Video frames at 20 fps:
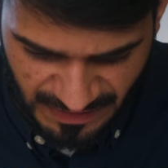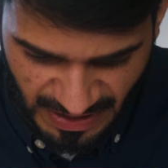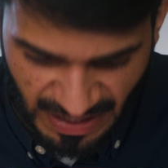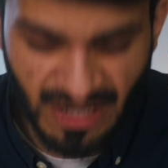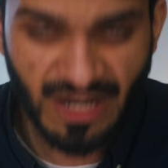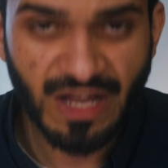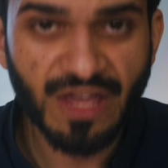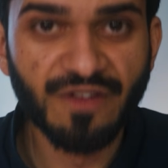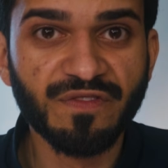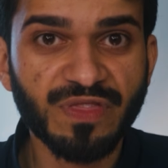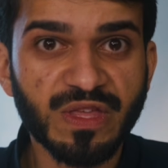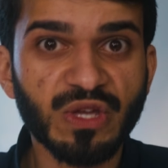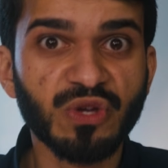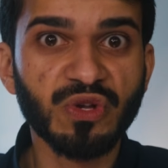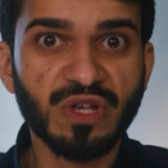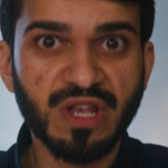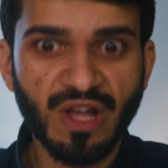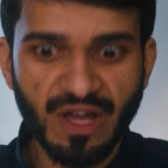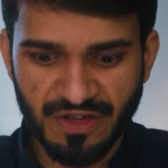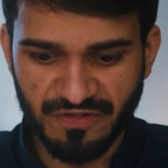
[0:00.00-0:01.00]
and live the
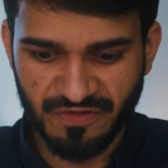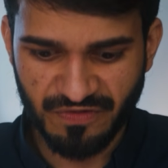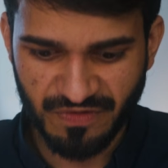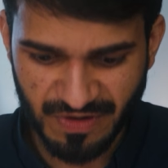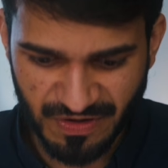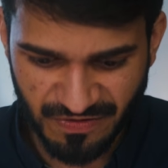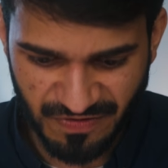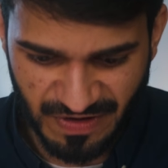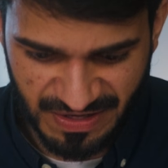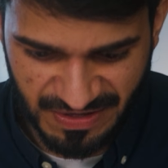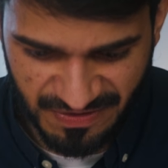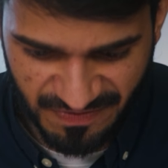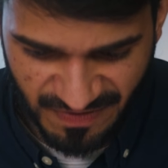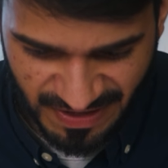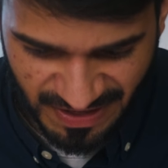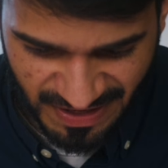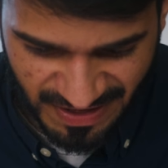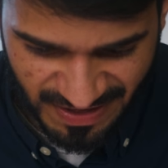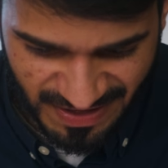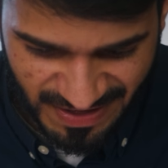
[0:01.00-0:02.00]
good life,
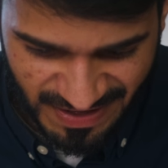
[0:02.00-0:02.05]
effectively.